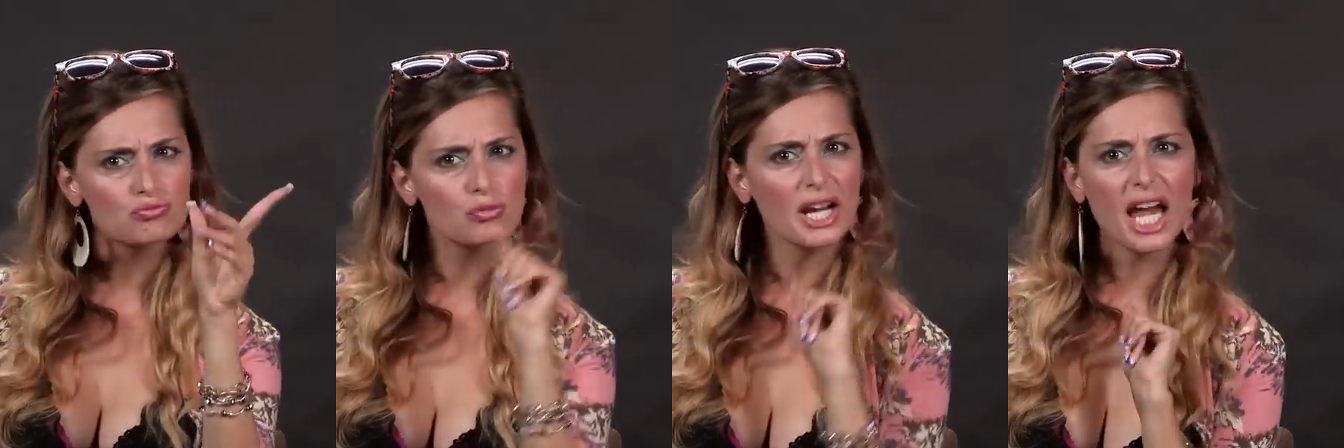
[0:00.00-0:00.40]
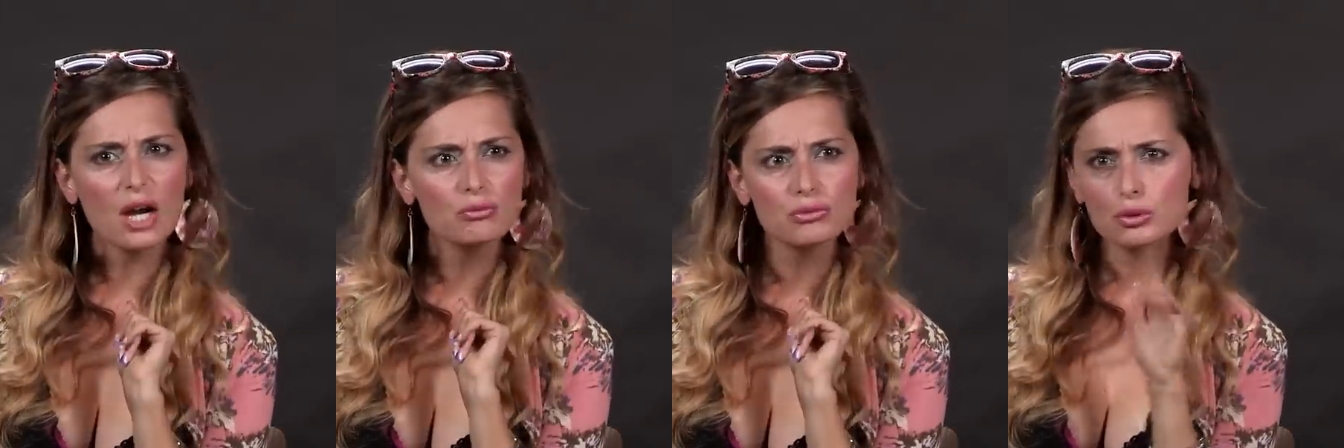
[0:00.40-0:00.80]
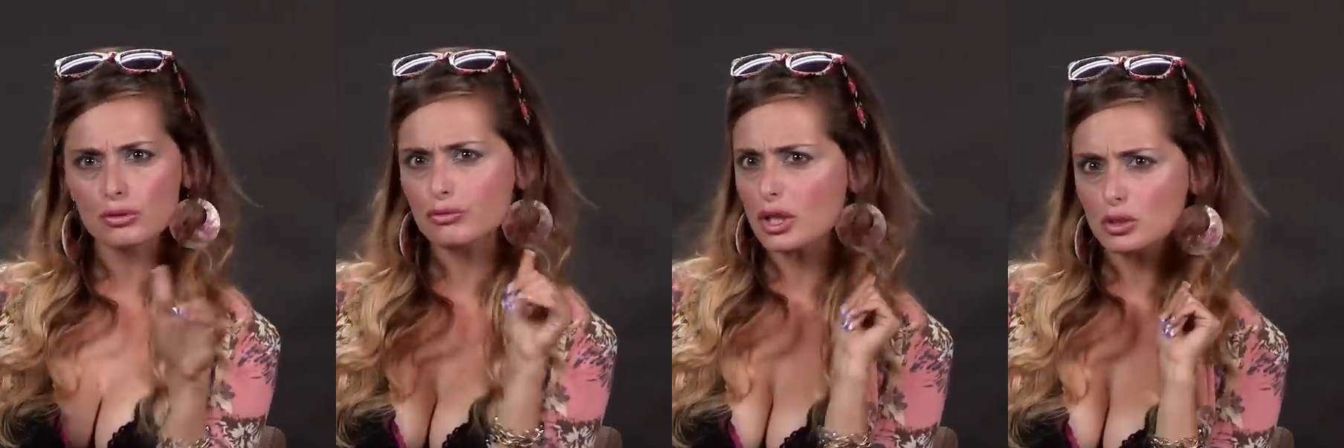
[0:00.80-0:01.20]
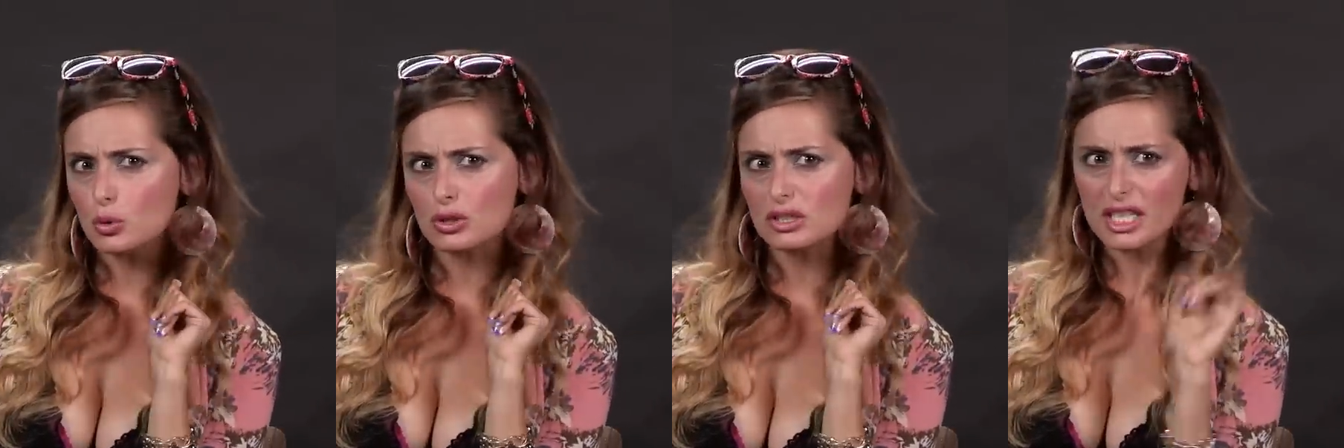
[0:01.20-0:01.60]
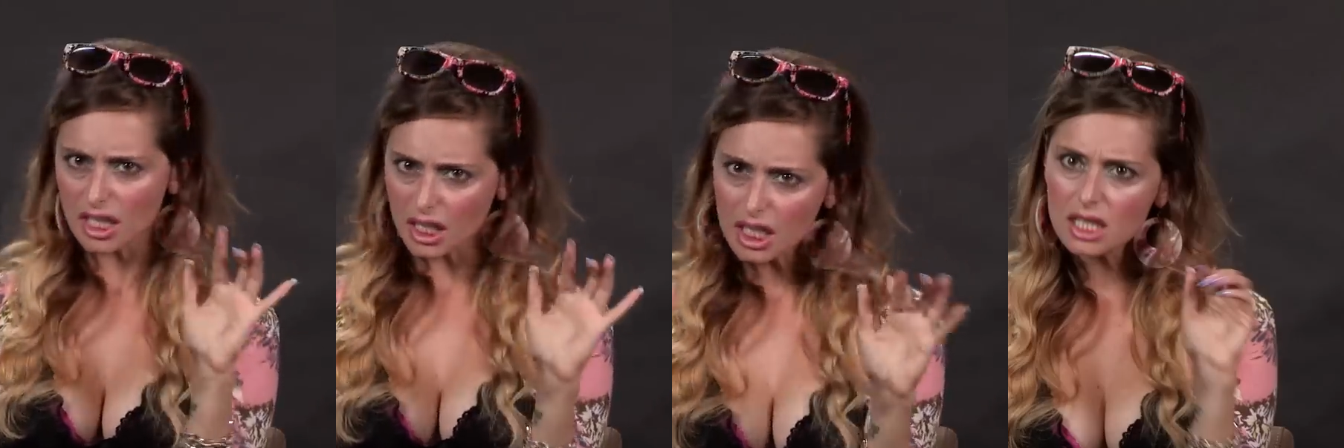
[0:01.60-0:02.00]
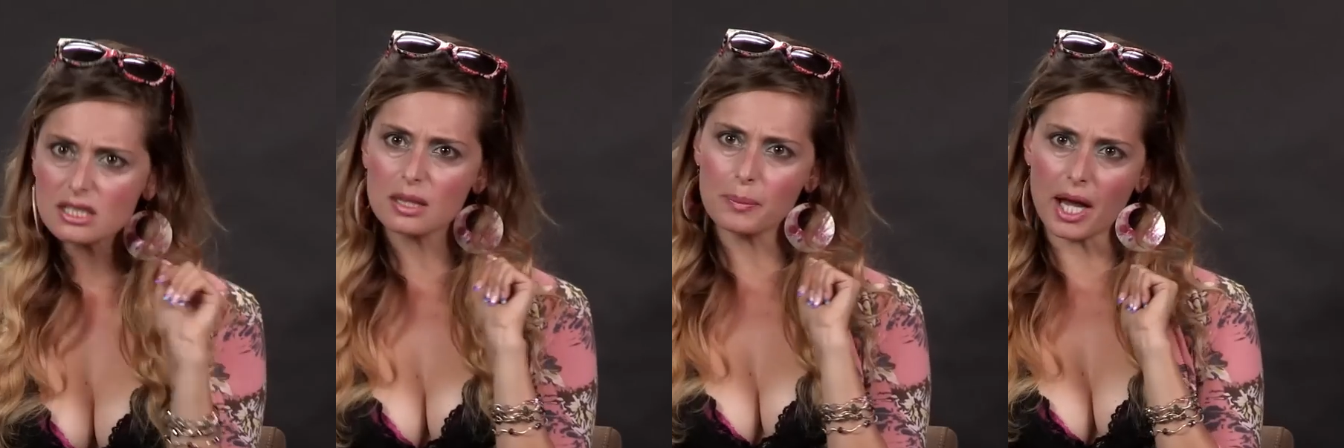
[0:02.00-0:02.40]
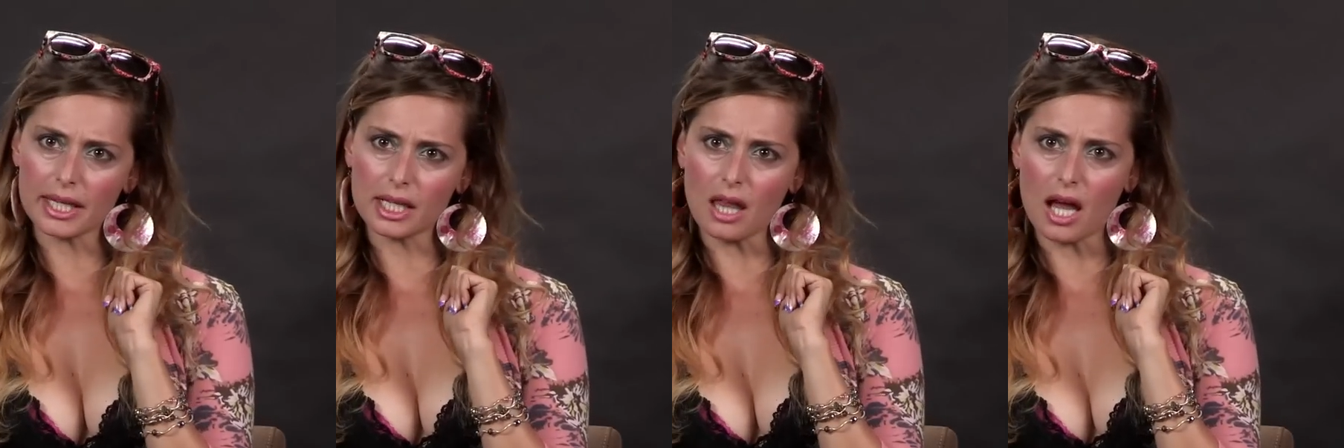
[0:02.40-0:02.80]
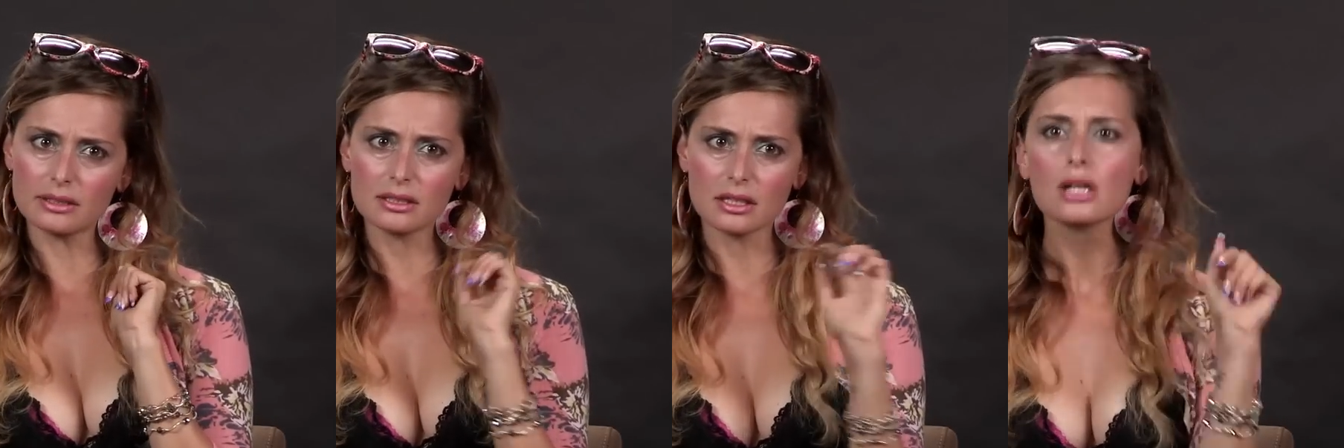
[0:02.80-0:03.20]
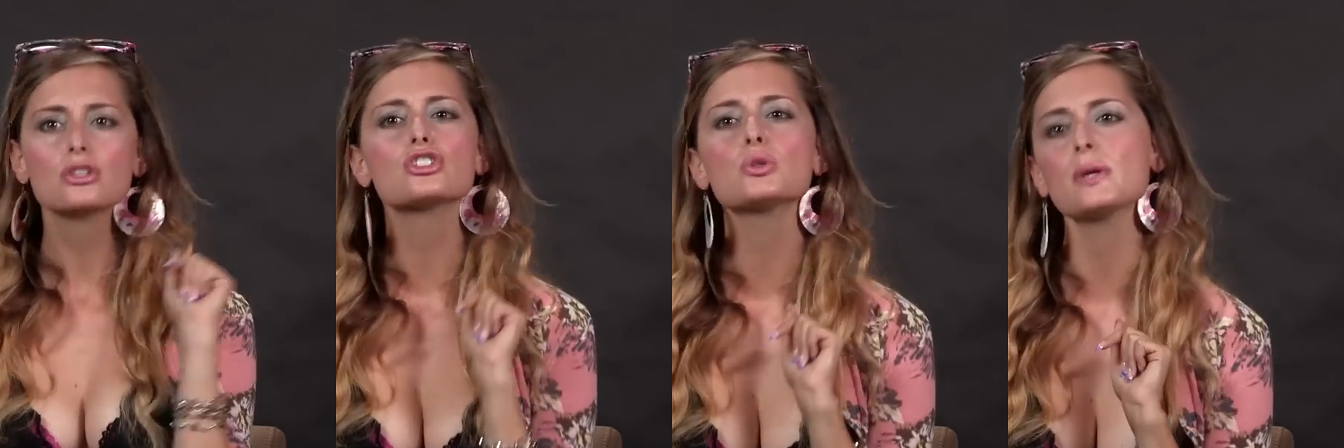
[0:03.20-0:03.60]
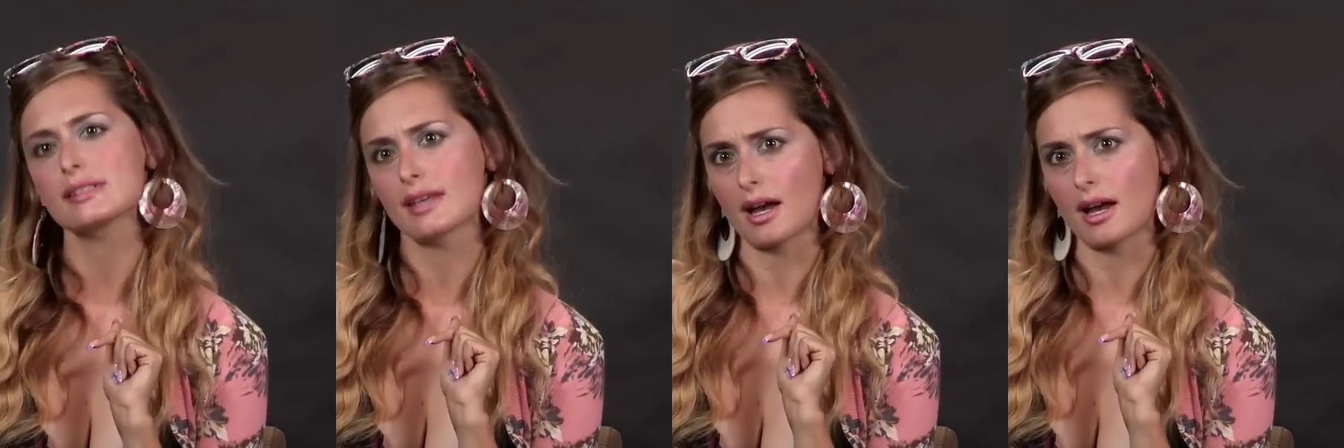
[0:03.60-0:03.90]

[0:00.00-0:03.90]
right out through the front doors into the parking lot to his